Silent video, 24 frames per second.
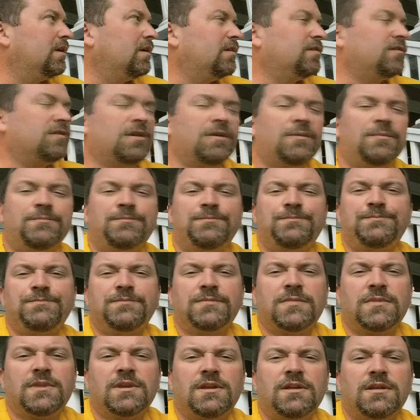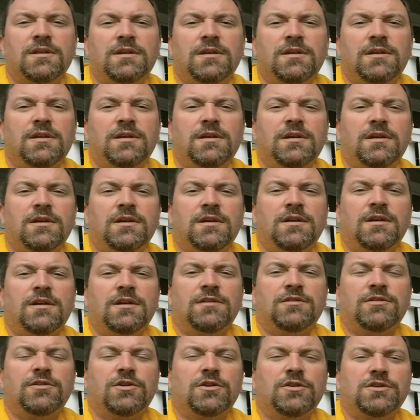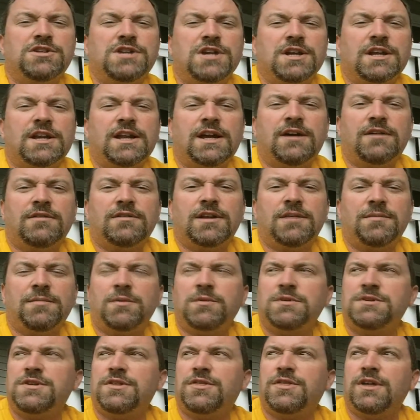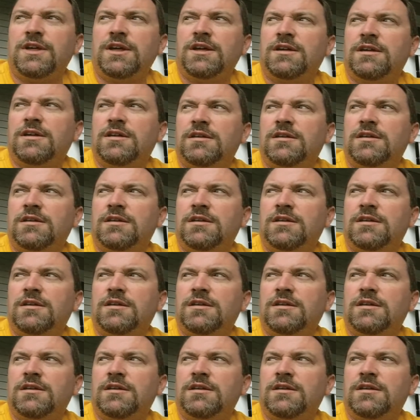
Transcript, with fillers: So so go check it out. Tell me what you think.